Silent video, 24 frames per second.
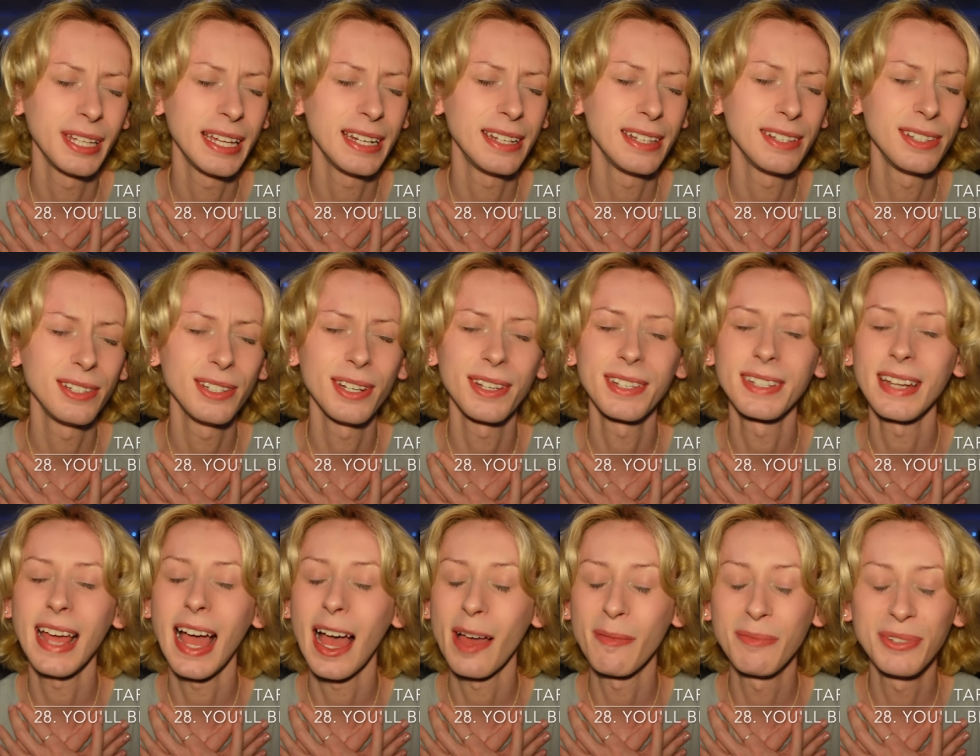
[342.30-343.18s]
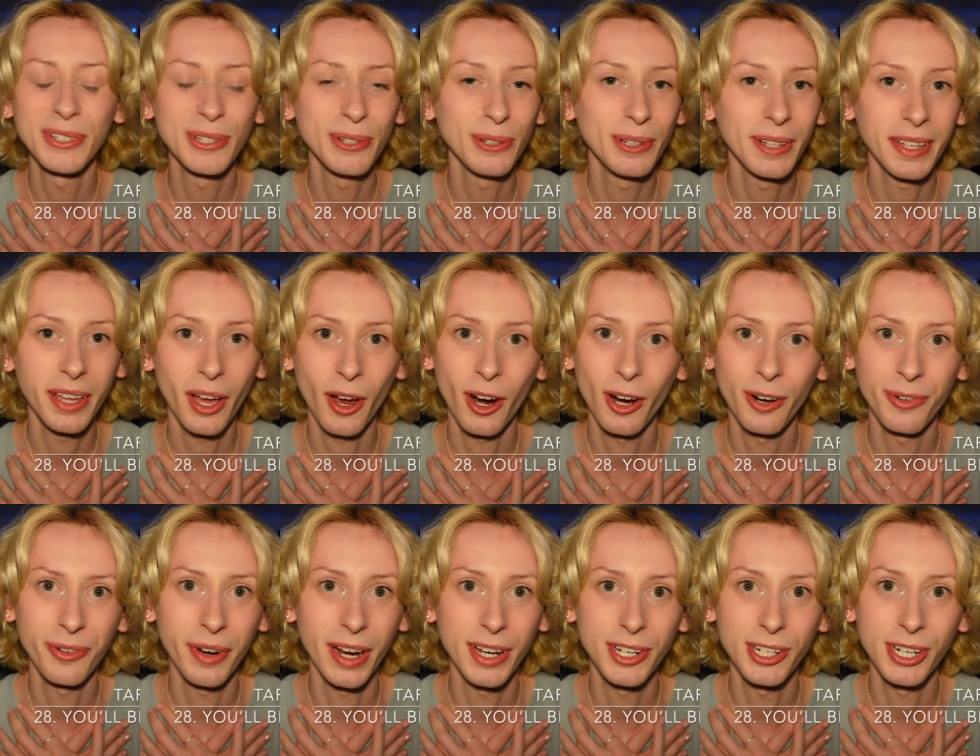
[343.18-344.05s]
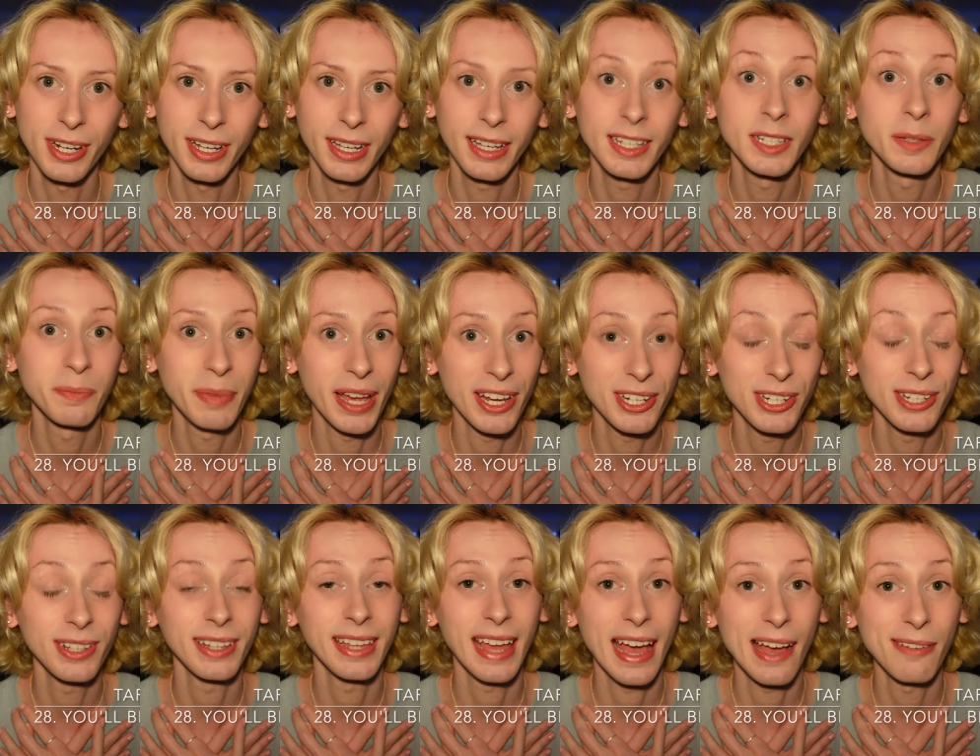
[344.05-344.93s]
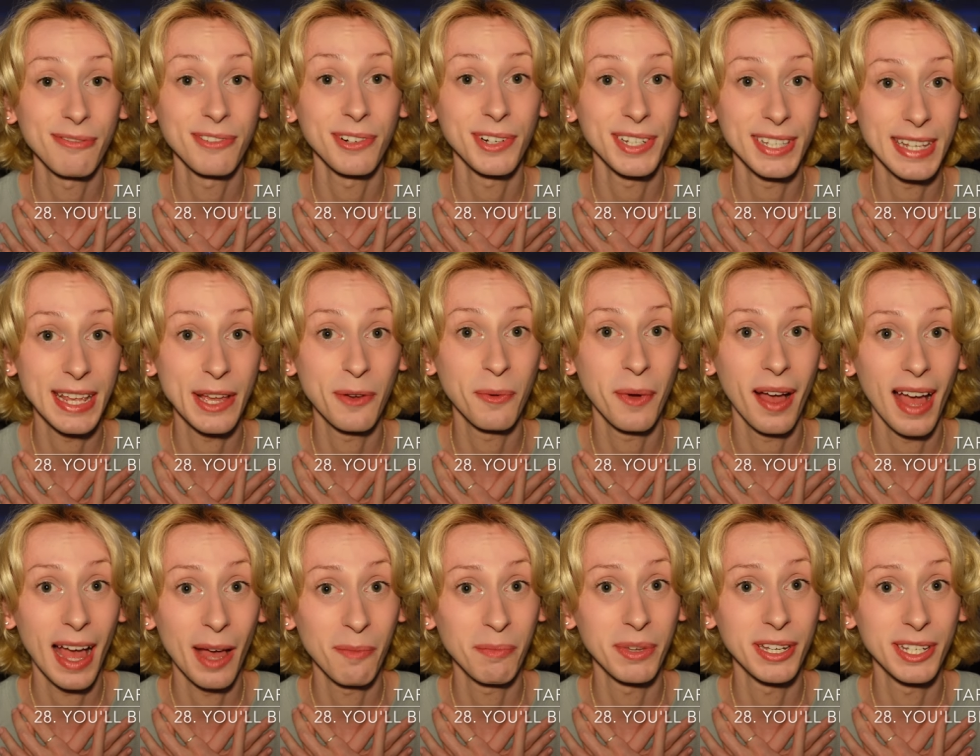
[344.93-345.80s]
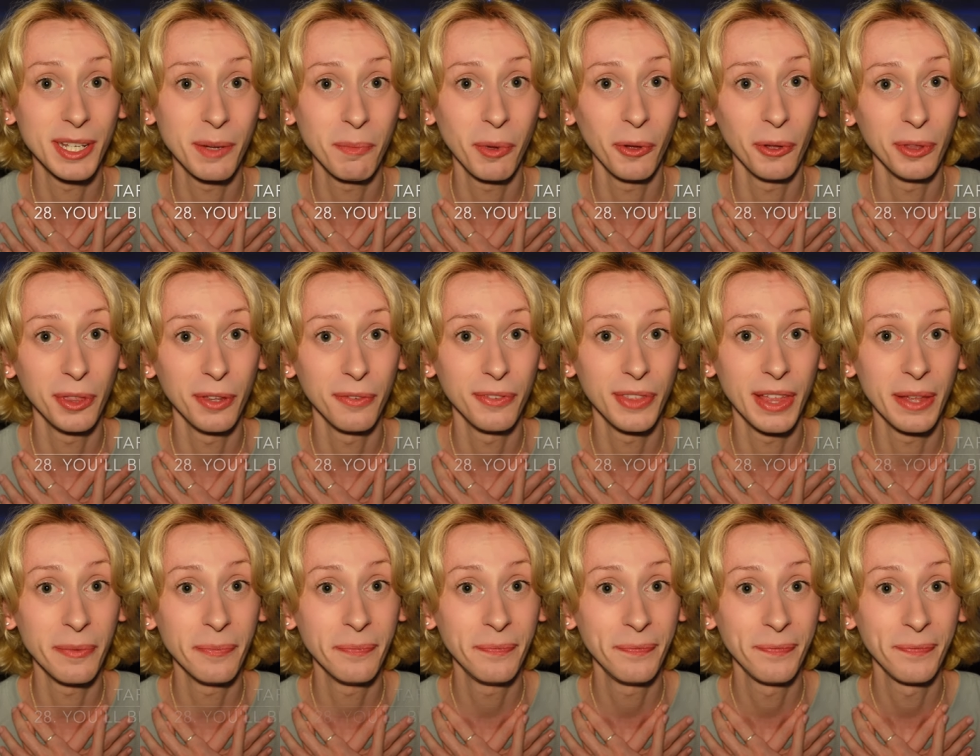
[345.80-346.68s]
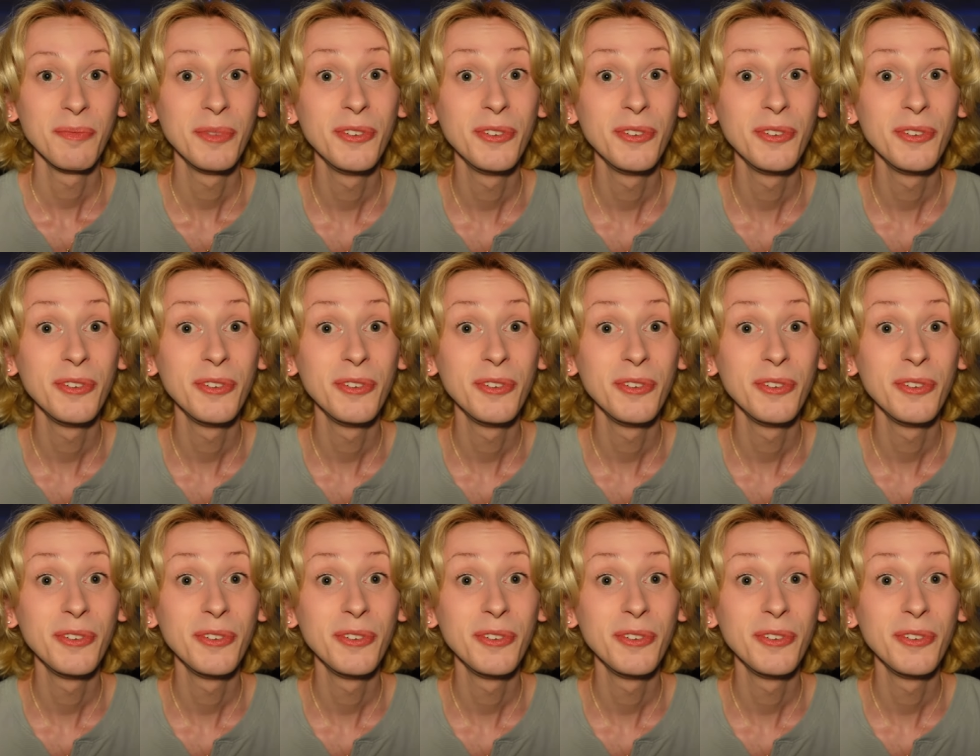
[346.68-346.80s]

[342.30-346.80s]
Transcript: it is just absolutely heart-wrenching, especially after seeing what happened to both of them.